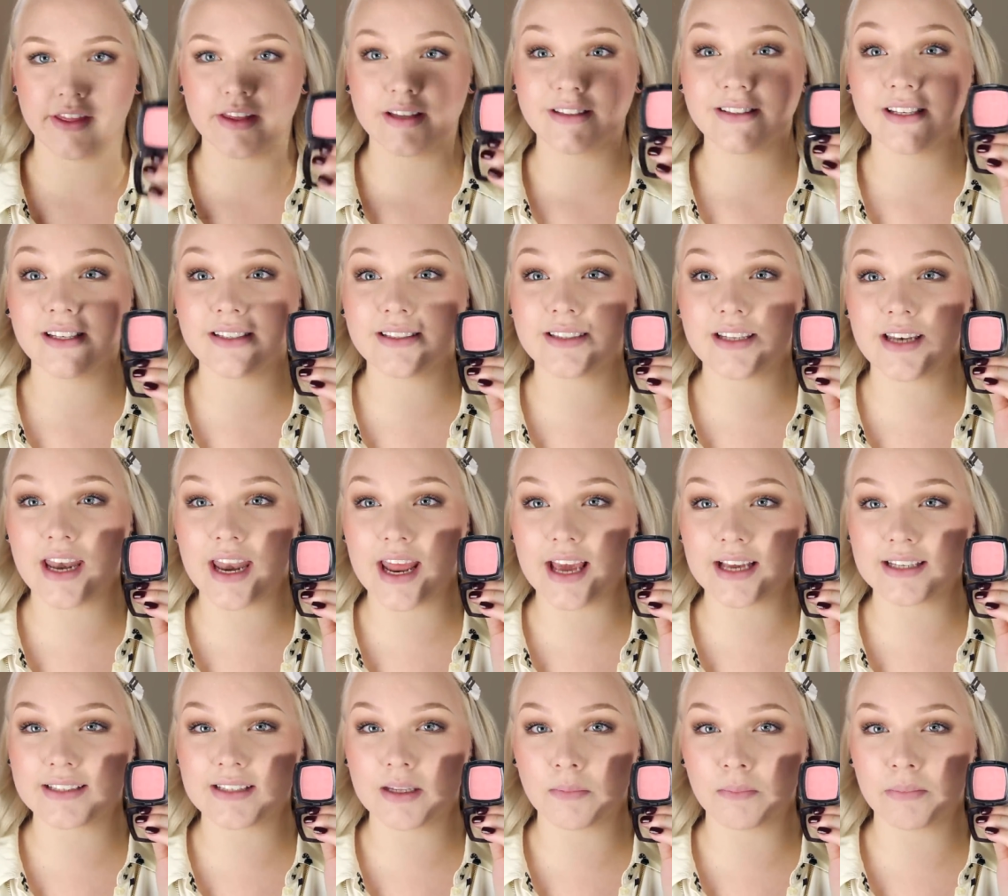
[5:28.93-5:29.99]
This is
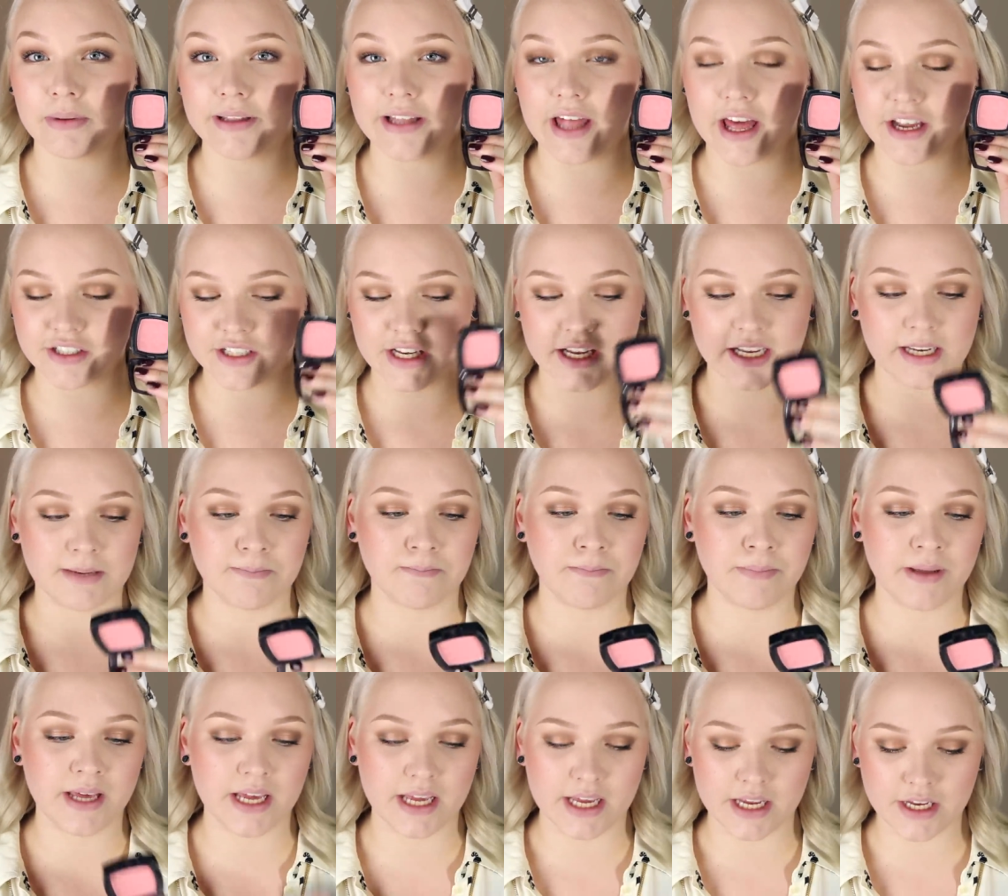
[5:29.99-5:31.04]
NYX blush in
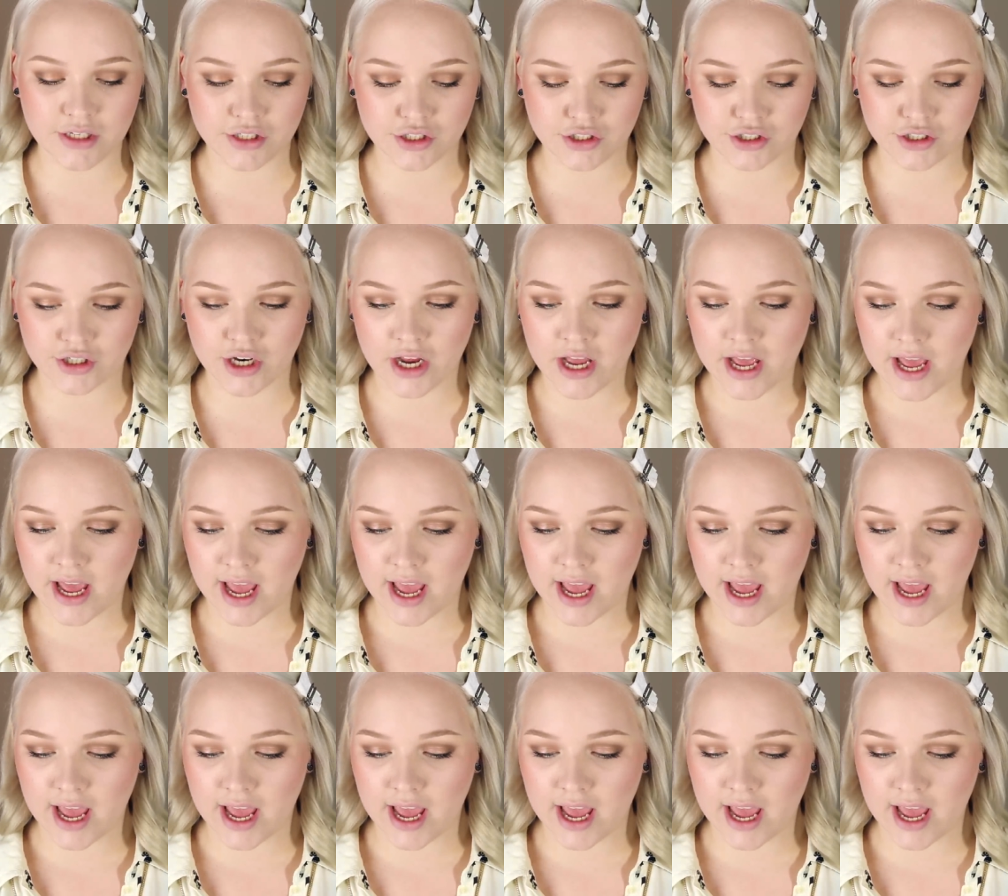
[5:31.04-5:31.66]
peach